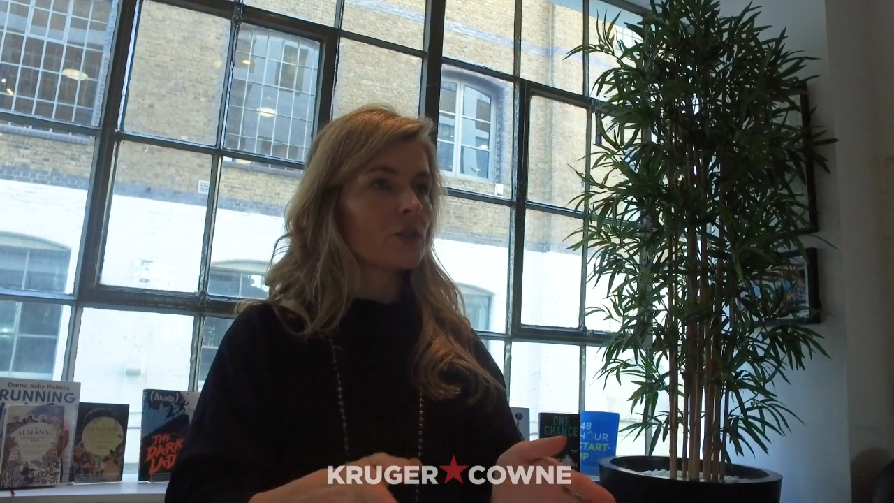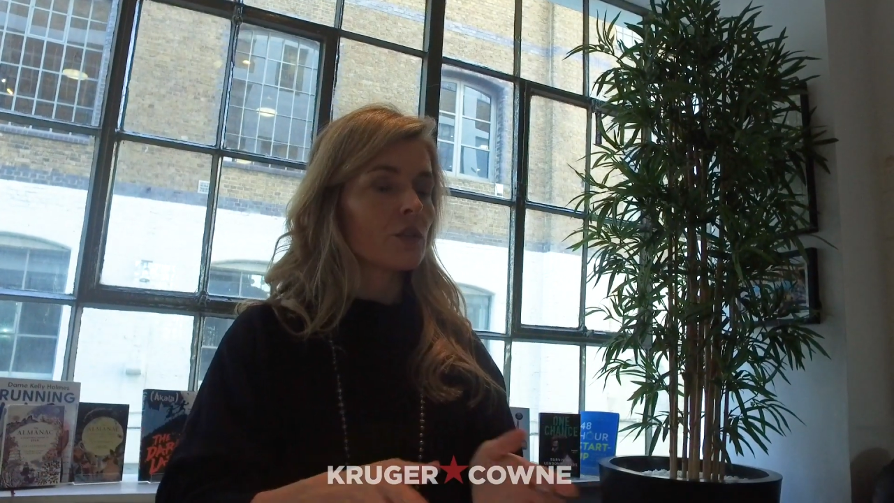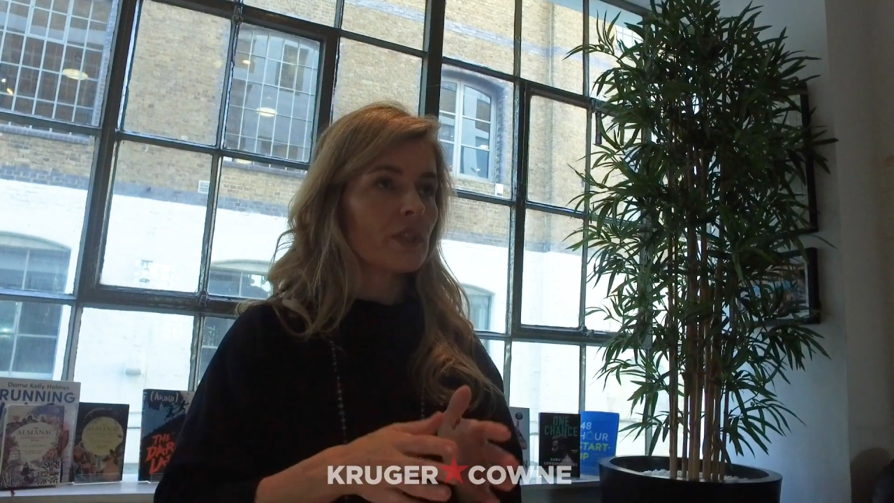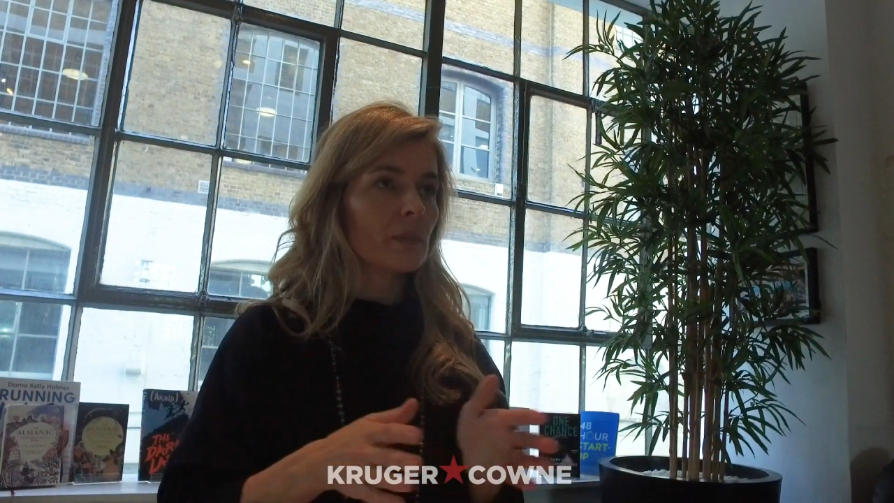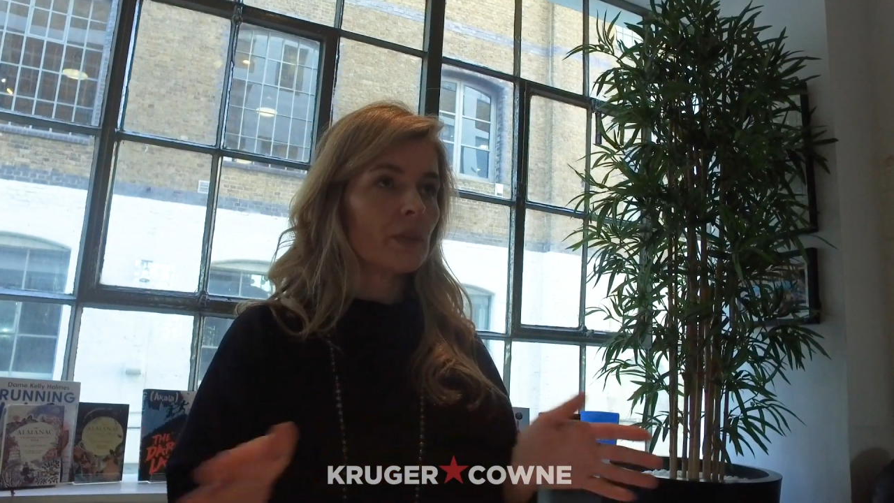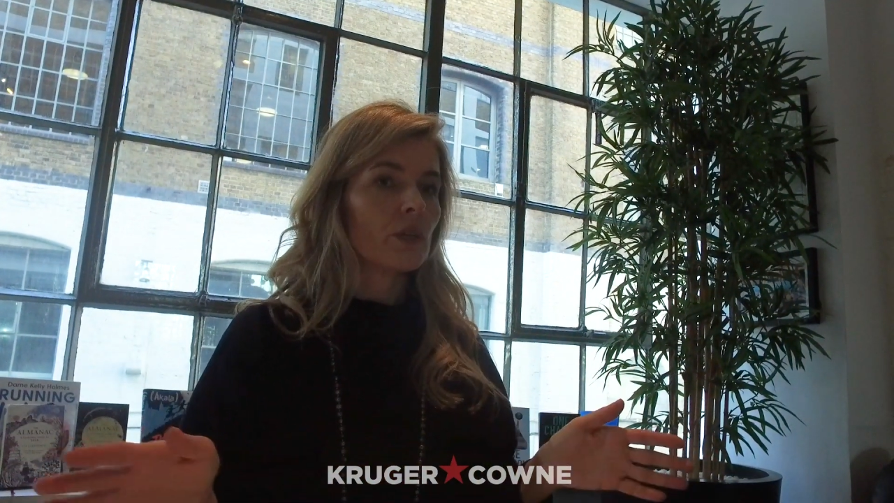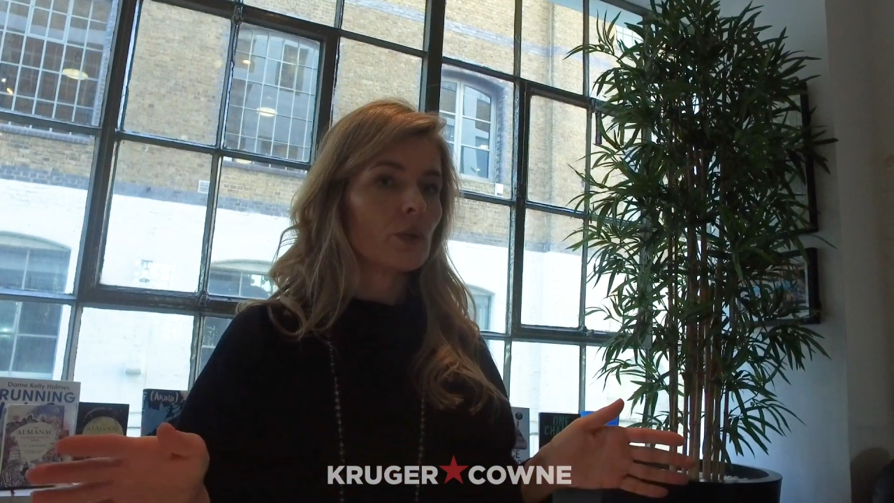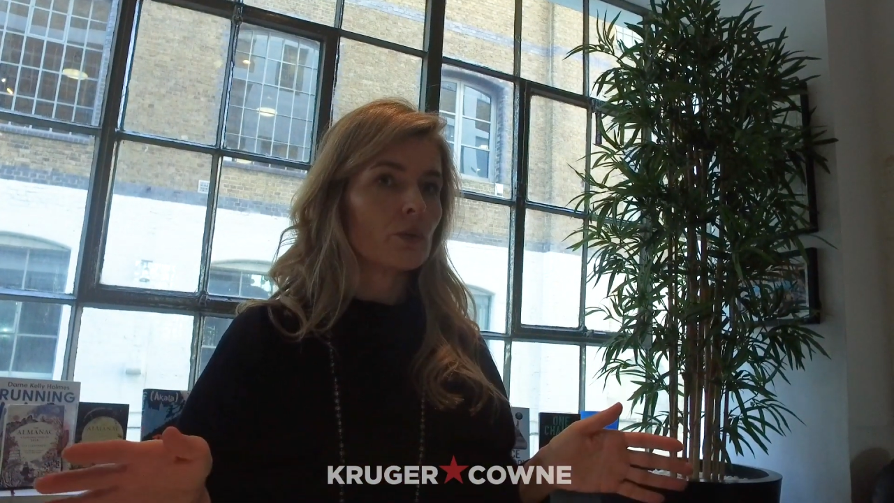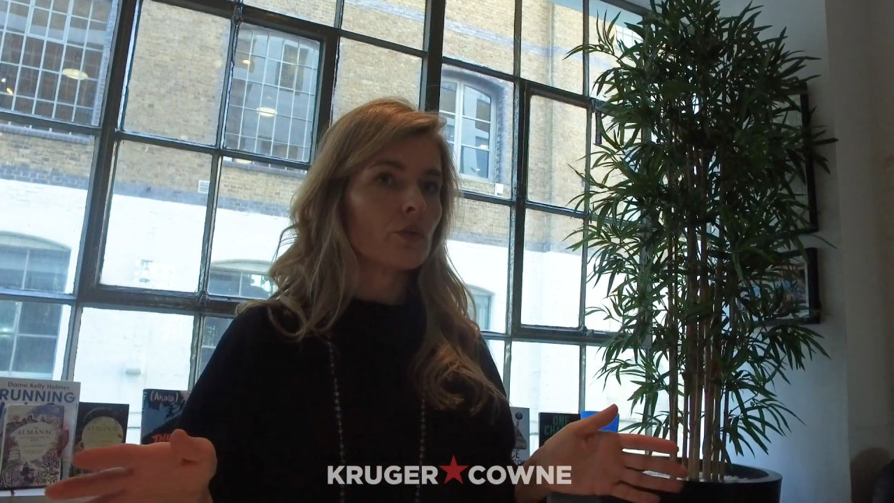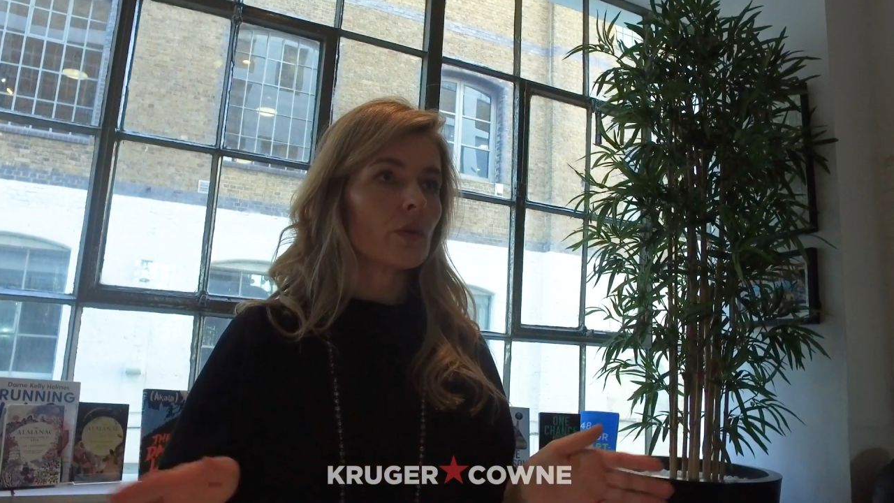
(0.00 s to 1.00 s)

So if something goes